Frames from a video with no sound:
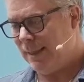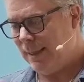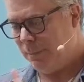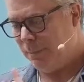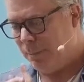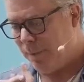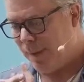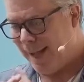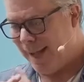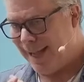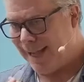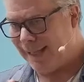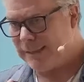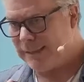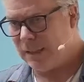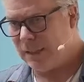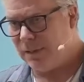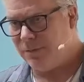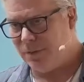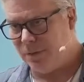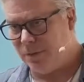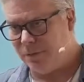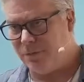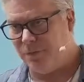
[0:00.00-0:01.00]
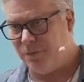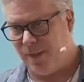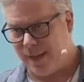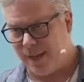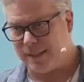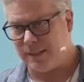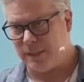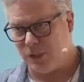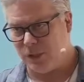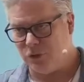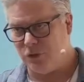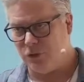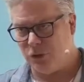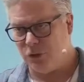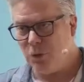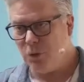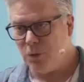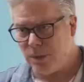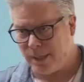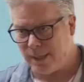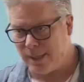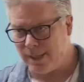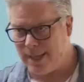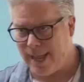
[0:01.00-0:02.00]
the positive effect that
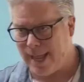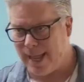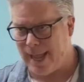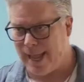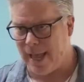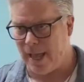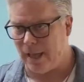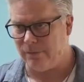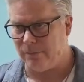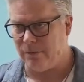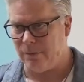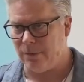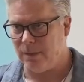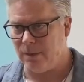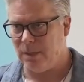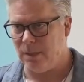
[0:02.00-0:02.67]
you can have